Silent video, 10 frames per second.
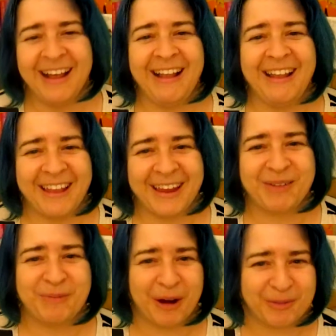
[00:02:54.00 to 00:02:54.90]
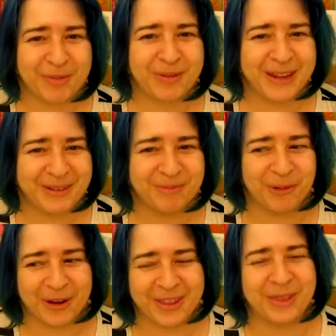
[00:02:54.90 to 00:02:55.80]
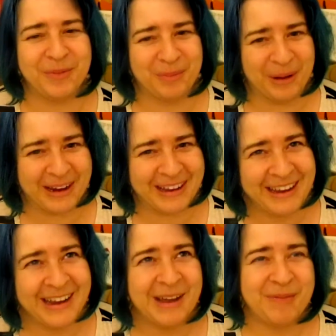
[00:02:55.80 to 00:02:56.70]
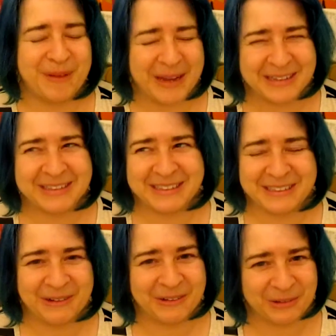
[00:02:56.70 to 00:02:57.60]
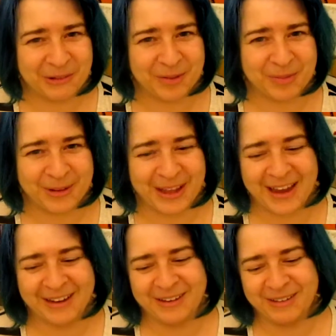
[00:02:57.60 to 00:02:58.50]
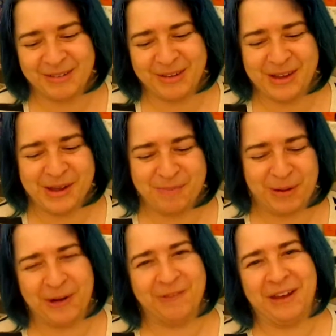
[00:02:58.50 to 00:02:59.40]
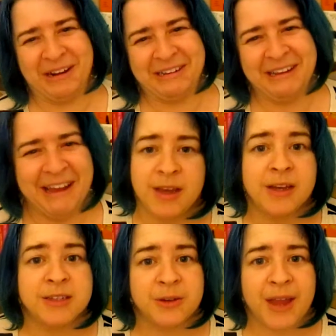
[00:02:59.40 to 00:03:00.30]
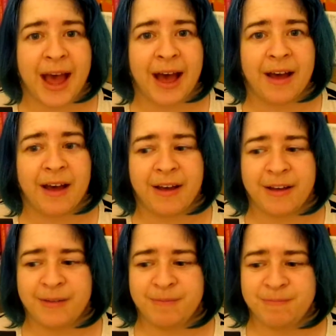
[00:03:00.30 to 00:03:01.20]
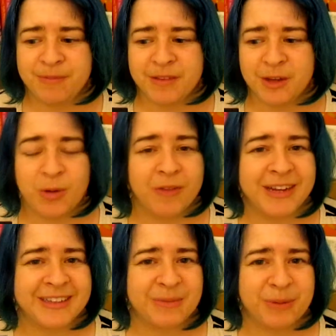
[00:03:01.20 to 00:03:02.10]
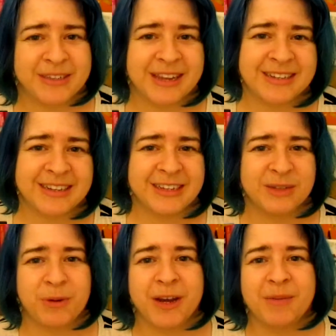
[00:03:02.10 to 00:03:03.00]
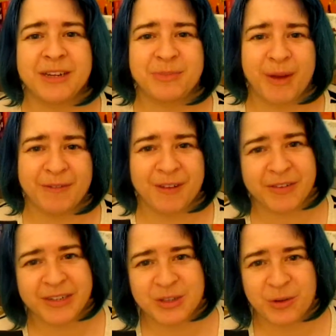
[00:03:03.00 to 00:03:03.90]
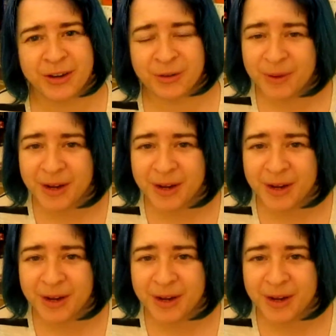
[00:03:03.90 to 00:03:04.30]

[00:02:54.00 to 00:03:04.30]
Like, probably more than the book, because it's so adorable and perfect. So yeah, The 12 Dancing Princesses is pretty much my favorite story to read